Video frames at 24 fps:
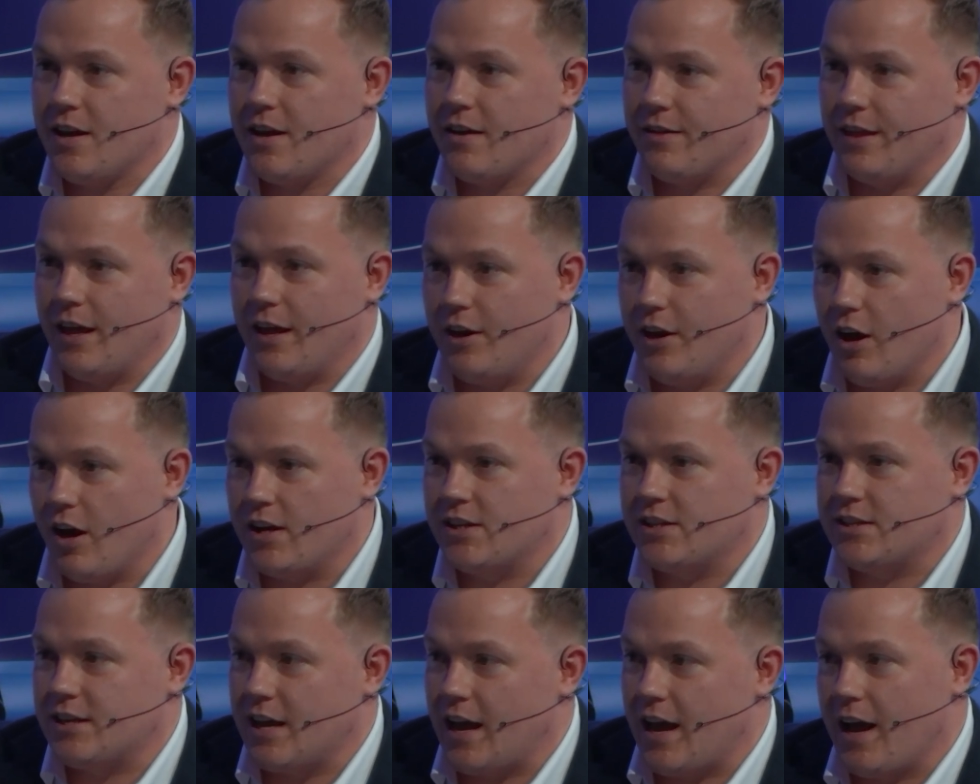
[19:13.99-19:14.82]
They're
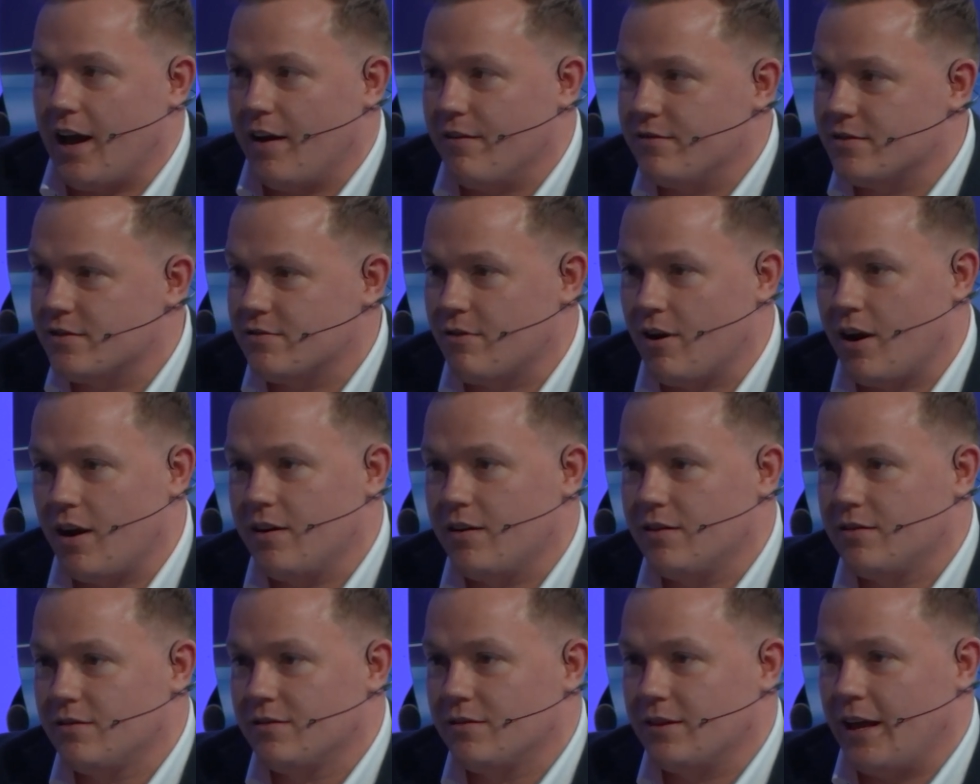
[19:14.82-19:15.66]
nice to haves, right?
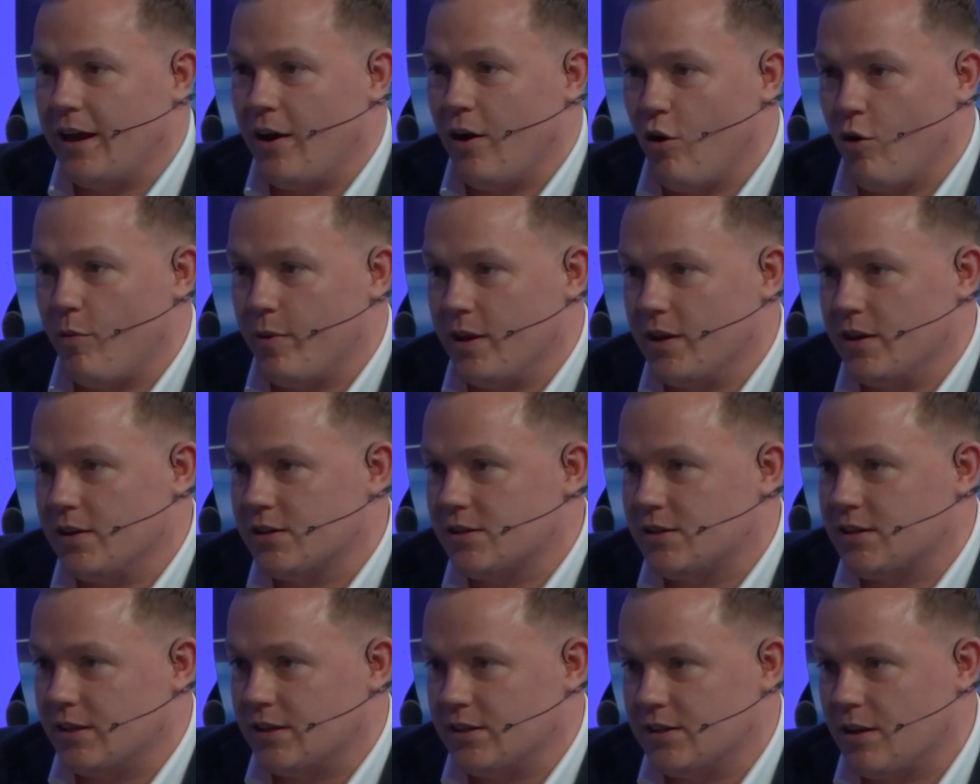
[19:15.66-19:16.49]
They're
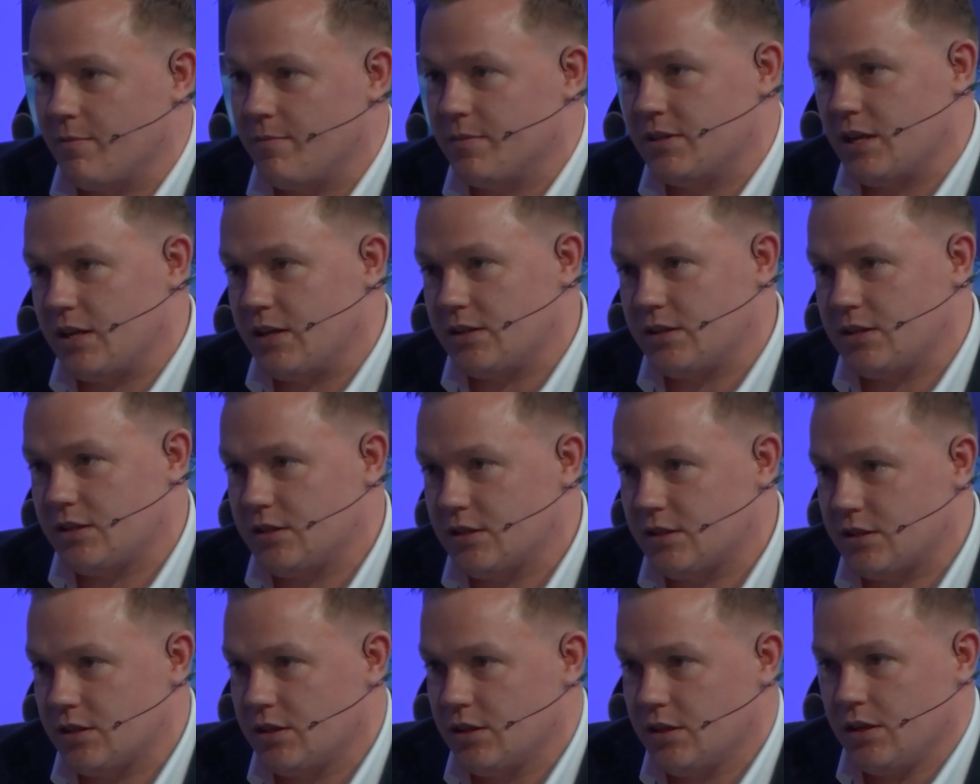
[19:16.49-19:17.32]
hobbyists in some
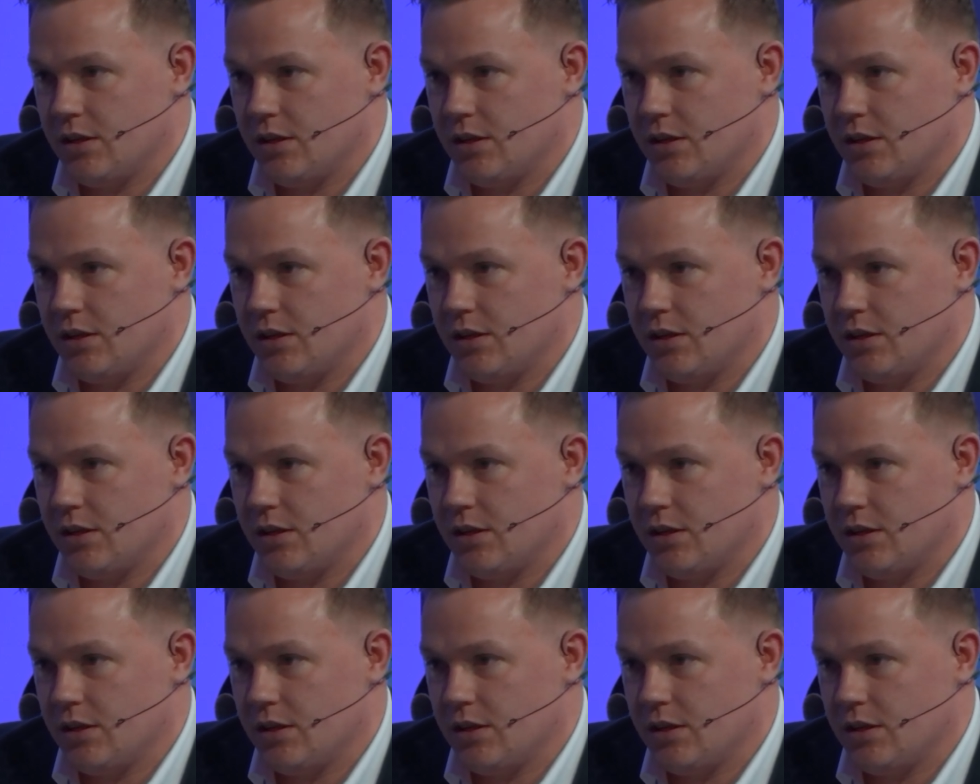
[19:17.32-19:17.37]
senses.